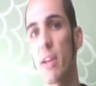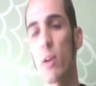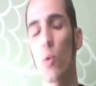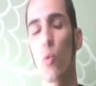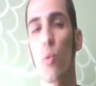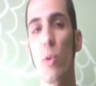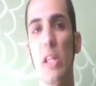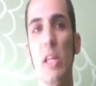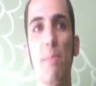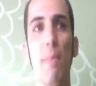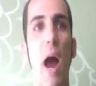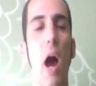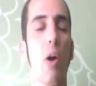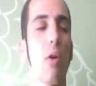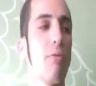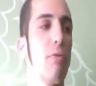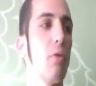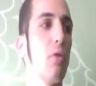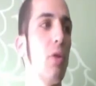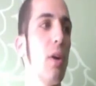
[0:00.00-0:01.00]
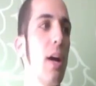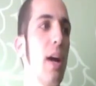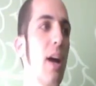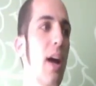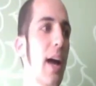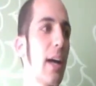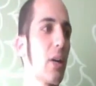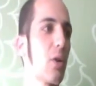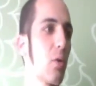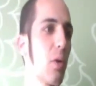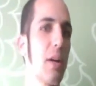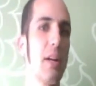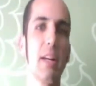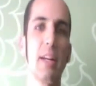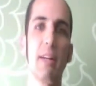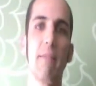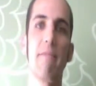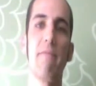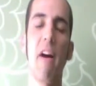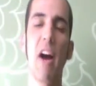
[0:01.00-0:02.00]
They are really powerful at
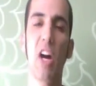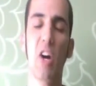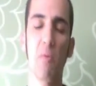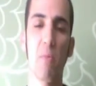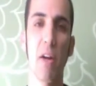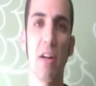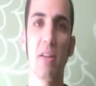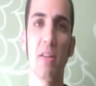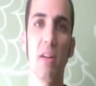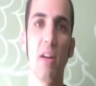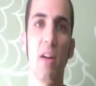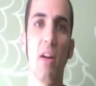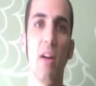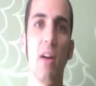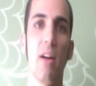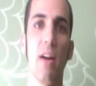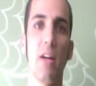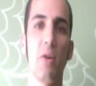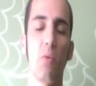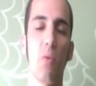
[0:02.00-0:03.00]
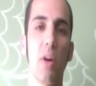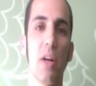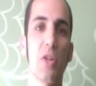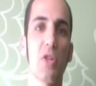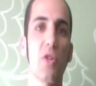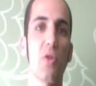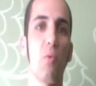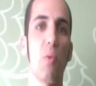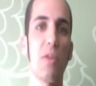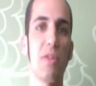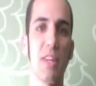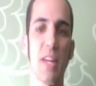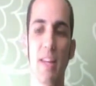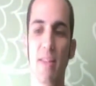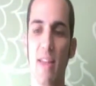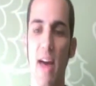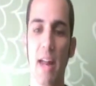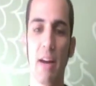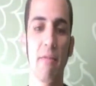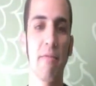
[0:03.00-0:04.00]
creating an environment in which,
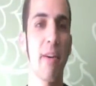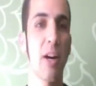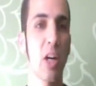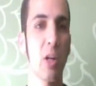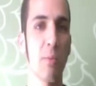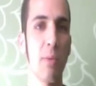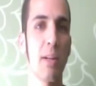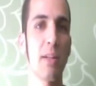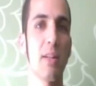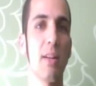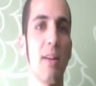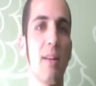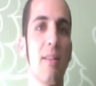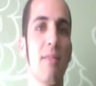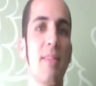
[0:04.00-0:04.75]
within that environment,